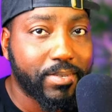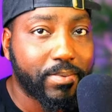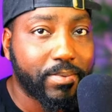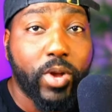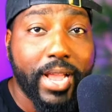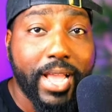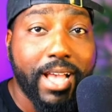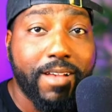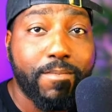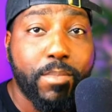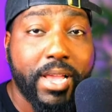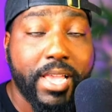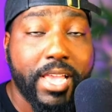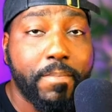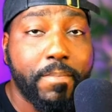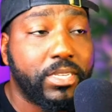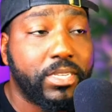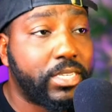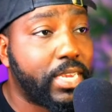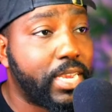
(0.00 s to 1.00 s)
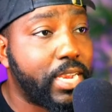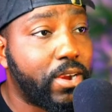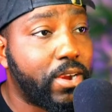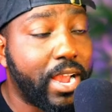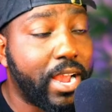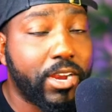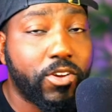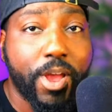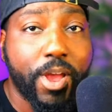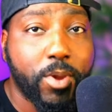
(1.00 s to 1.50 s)
So I have my image here.
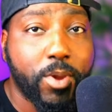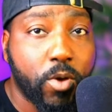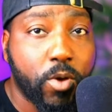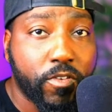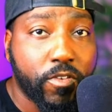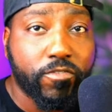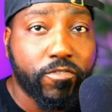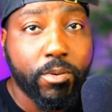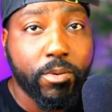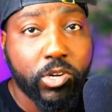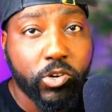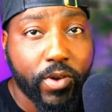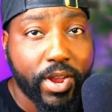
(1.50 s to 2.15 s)
I grabbed over from